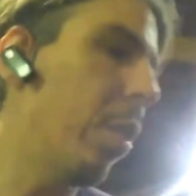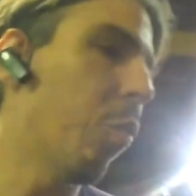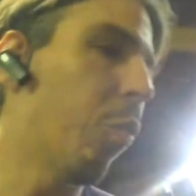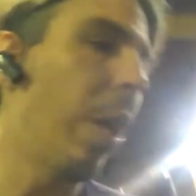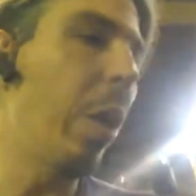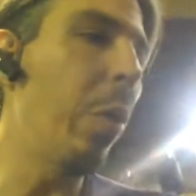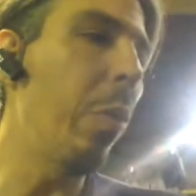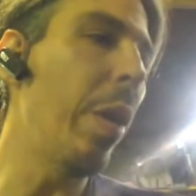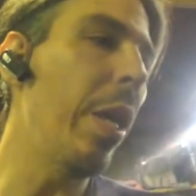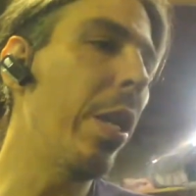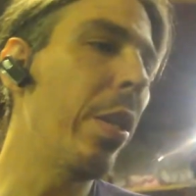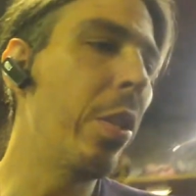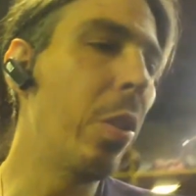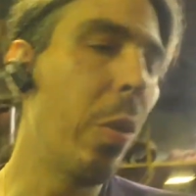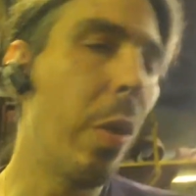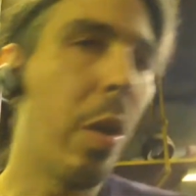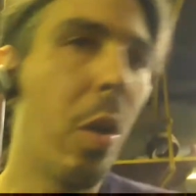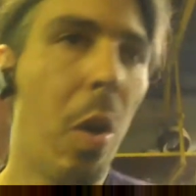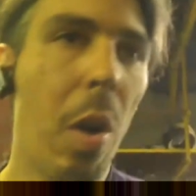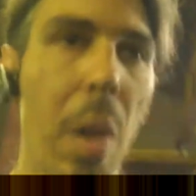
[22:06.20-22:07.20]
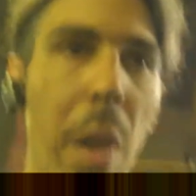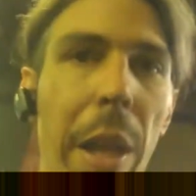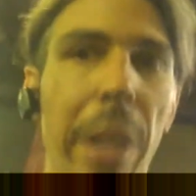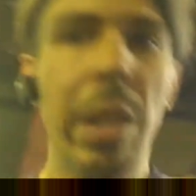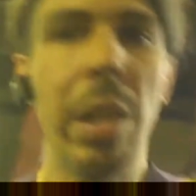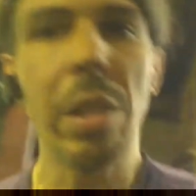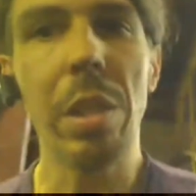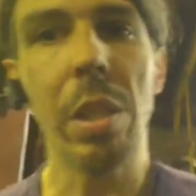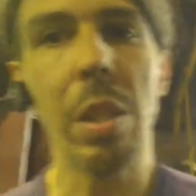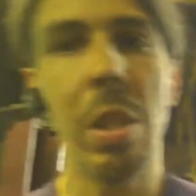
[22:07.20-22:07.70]
right way to do a car
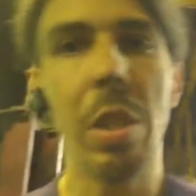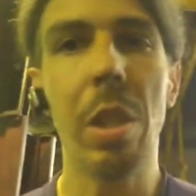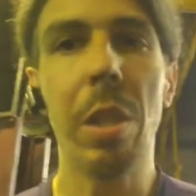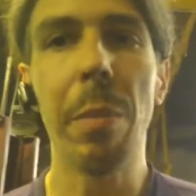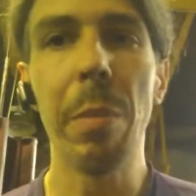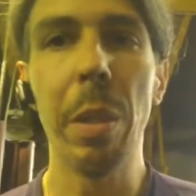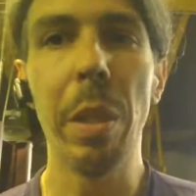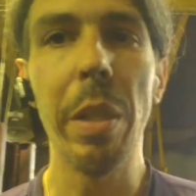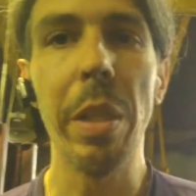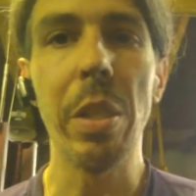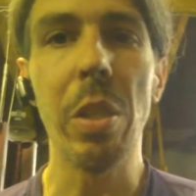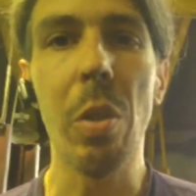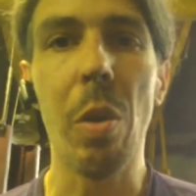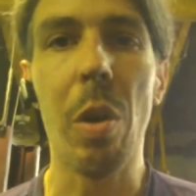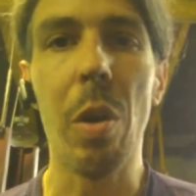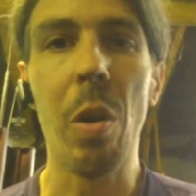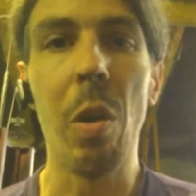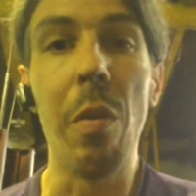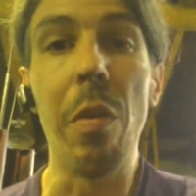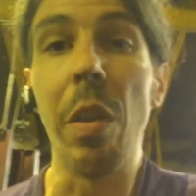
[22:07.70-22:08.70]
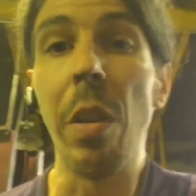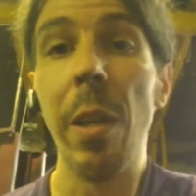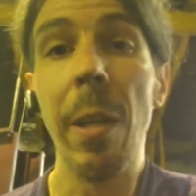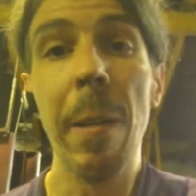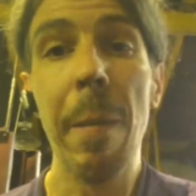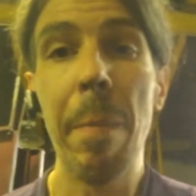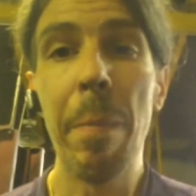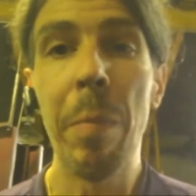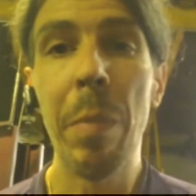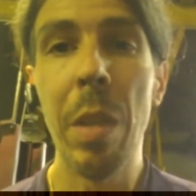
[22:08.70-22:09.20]
like this is to completely start over.
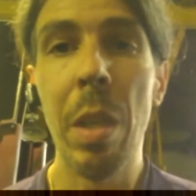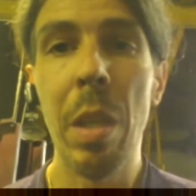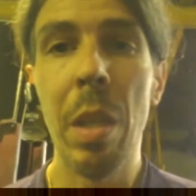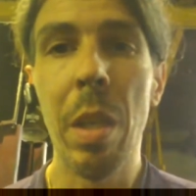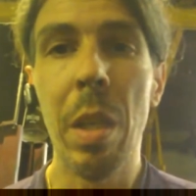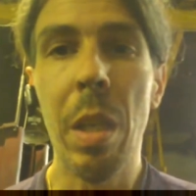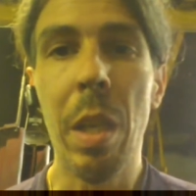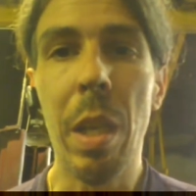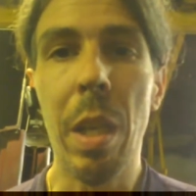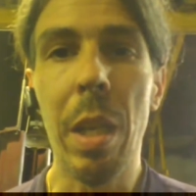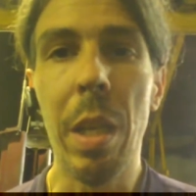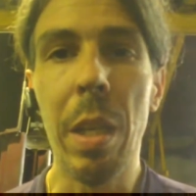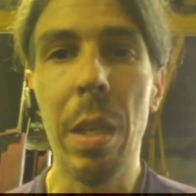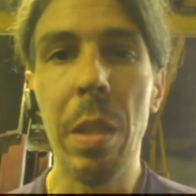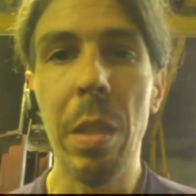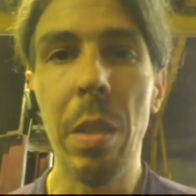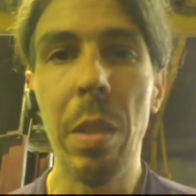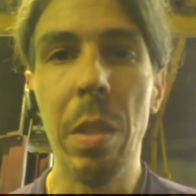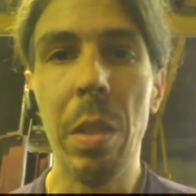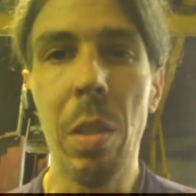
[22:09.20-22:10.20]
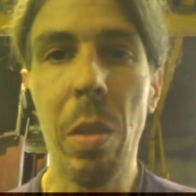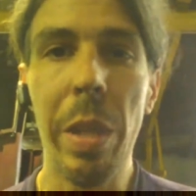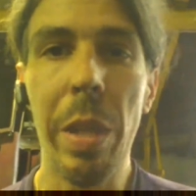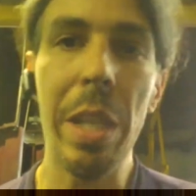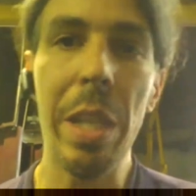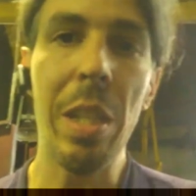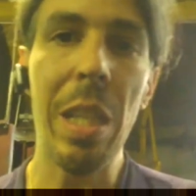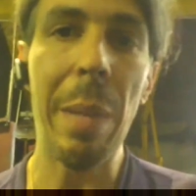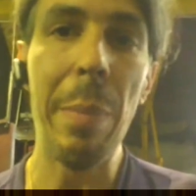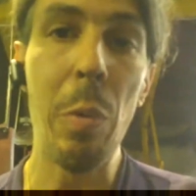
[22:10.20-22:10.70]
The
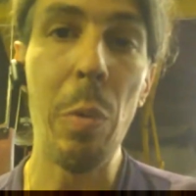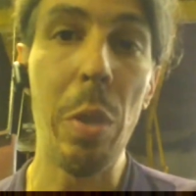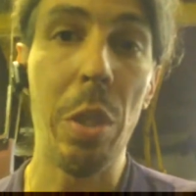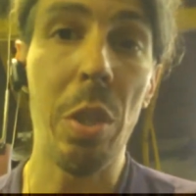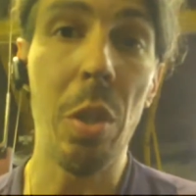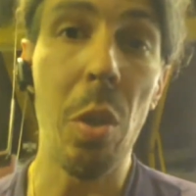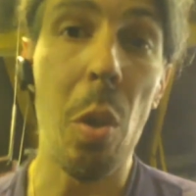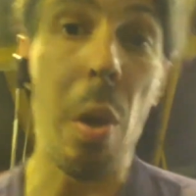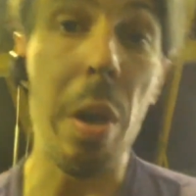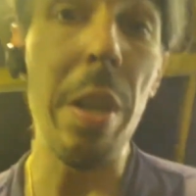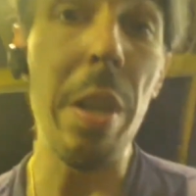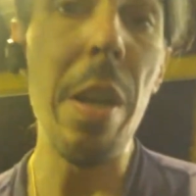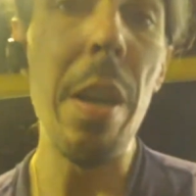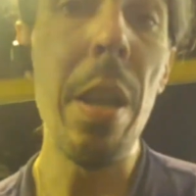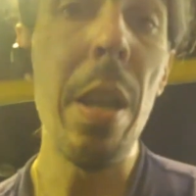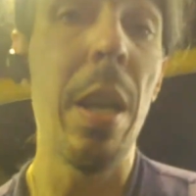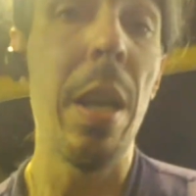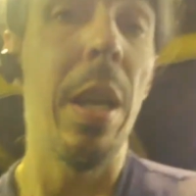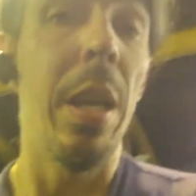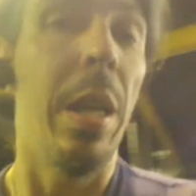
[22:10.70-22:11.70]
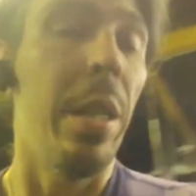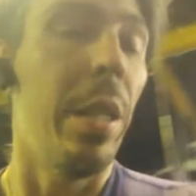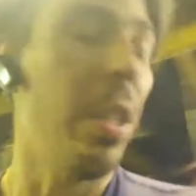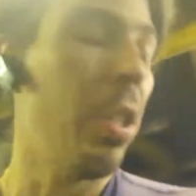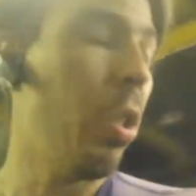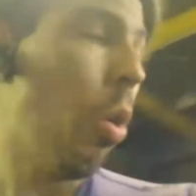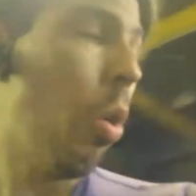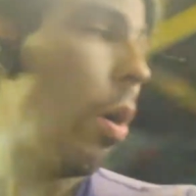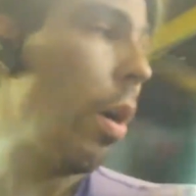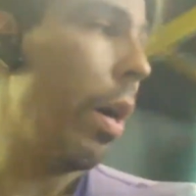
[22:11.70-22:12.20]
last time it was started, this
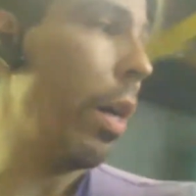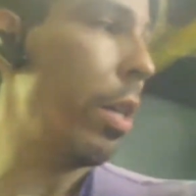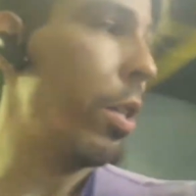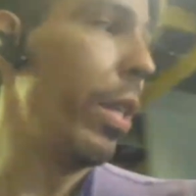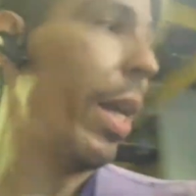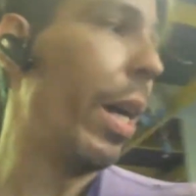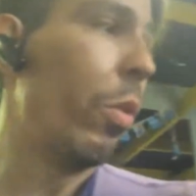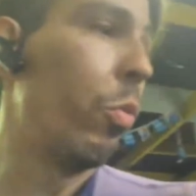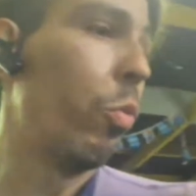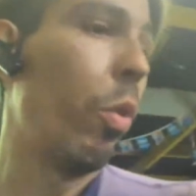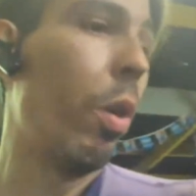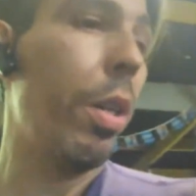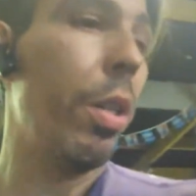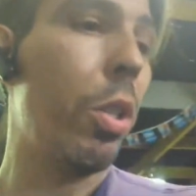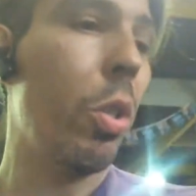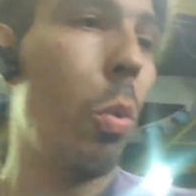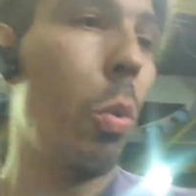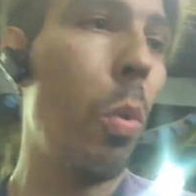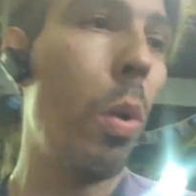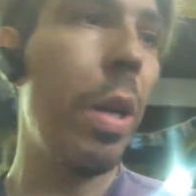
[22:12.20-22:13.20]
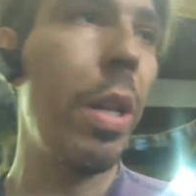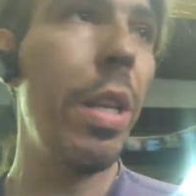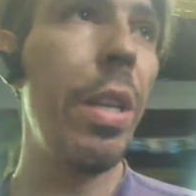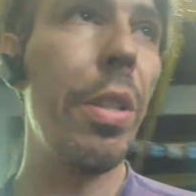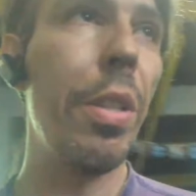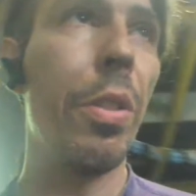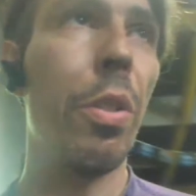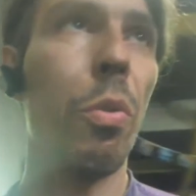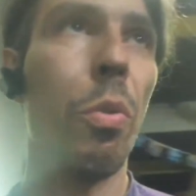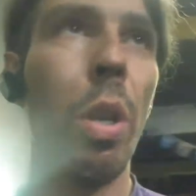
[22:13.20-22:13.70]
car has not run in
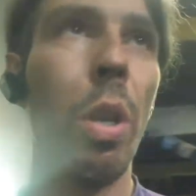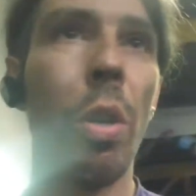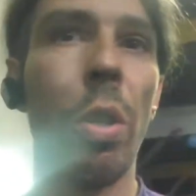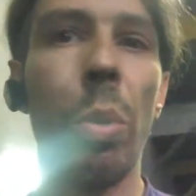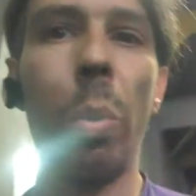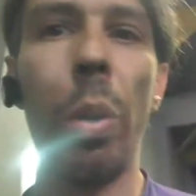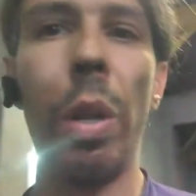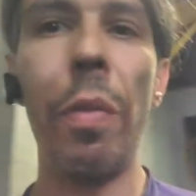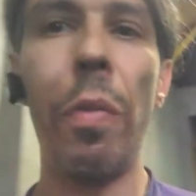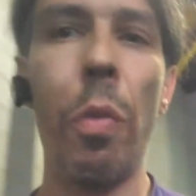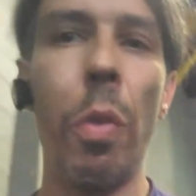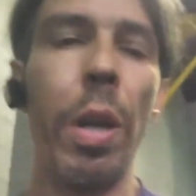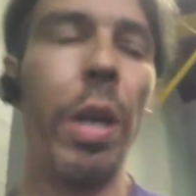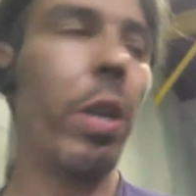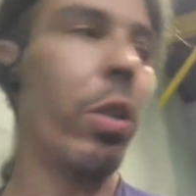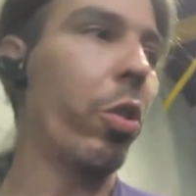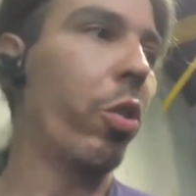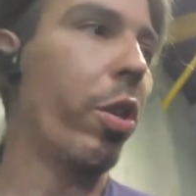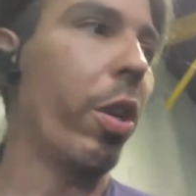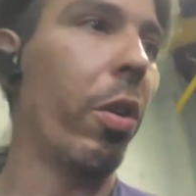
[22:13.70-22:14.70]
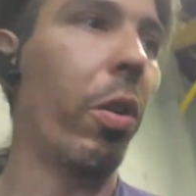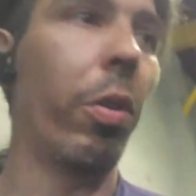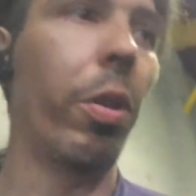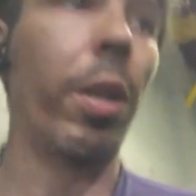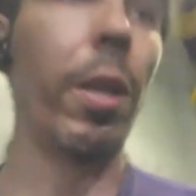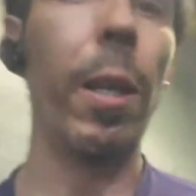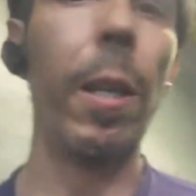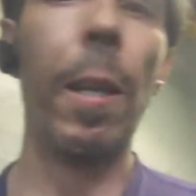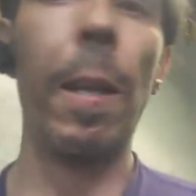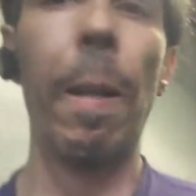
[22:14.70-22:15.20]
23 or 24 years, Gerald.
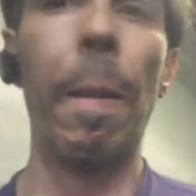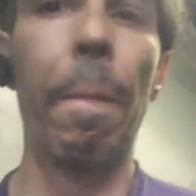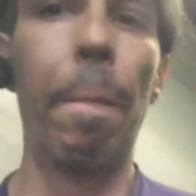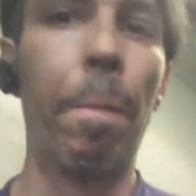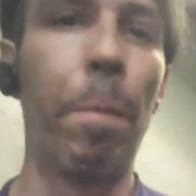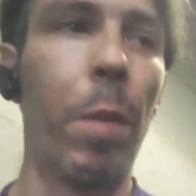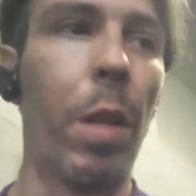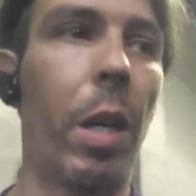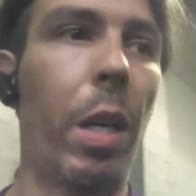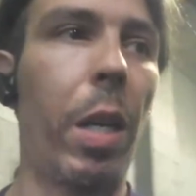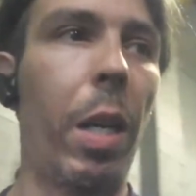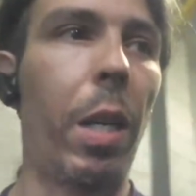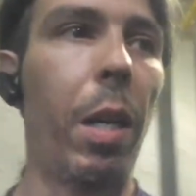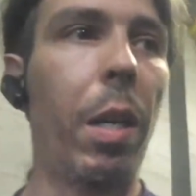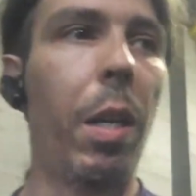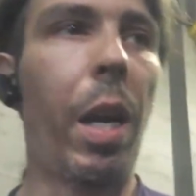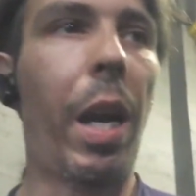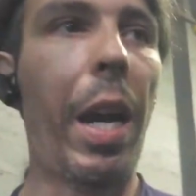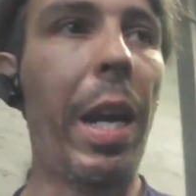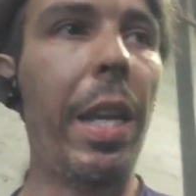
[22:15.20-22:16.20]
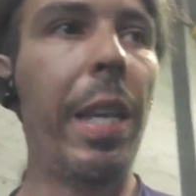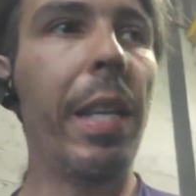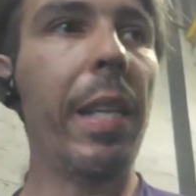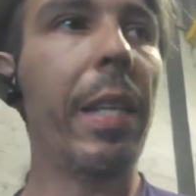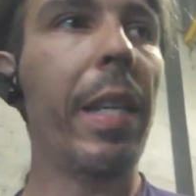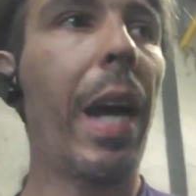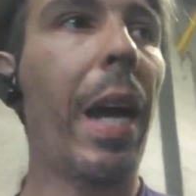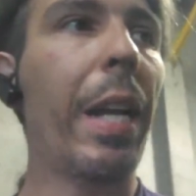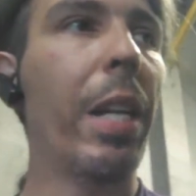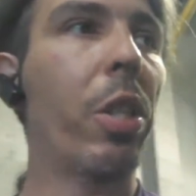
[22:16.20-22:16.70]
I
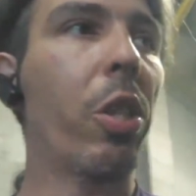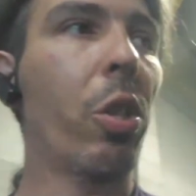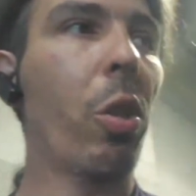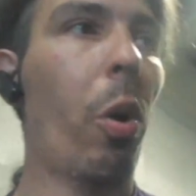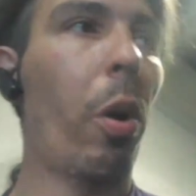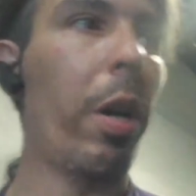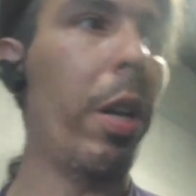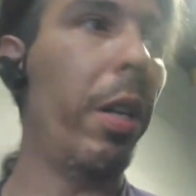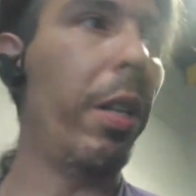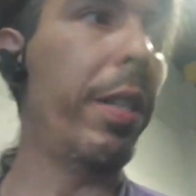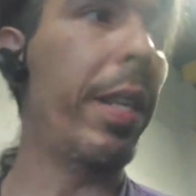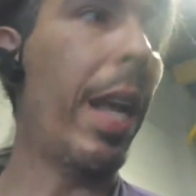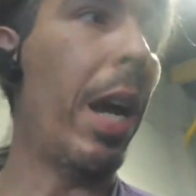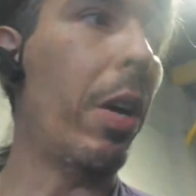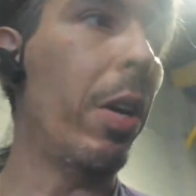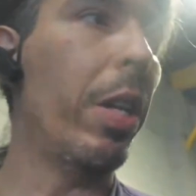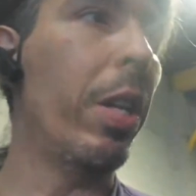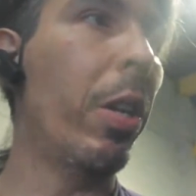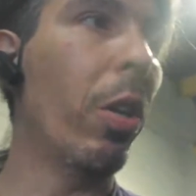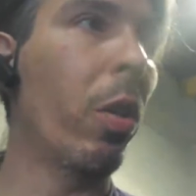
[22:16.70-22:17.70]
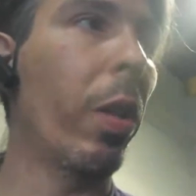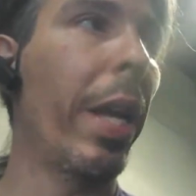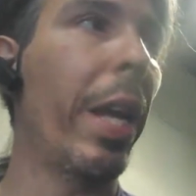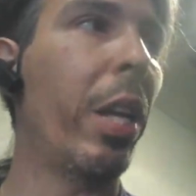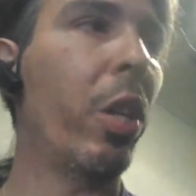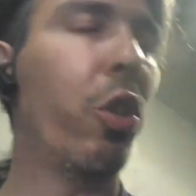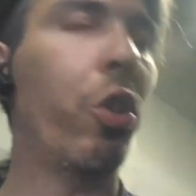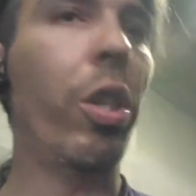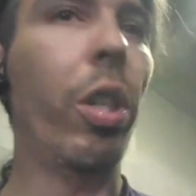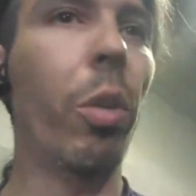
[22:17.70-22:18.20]
got it started down here
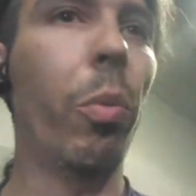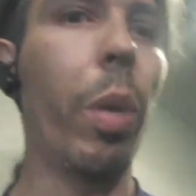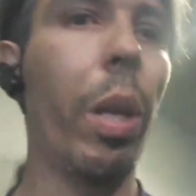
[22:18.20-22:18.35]
last year when he